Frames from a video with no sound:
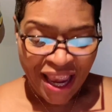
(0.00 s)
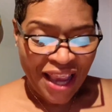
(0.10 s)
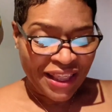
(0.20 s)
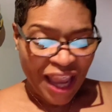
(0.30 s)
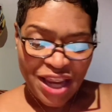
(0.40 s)

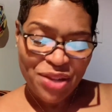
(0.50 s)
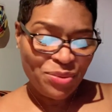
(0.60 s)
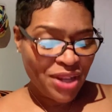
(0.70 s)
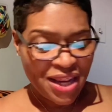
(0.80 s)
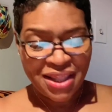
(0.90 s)
Thank you,
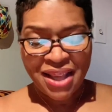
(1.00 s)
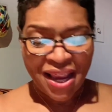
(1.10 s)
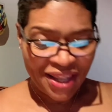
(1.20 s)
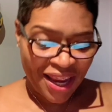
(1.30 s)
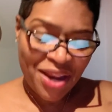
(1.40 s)
Jesus, I
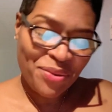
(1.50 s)
yelled.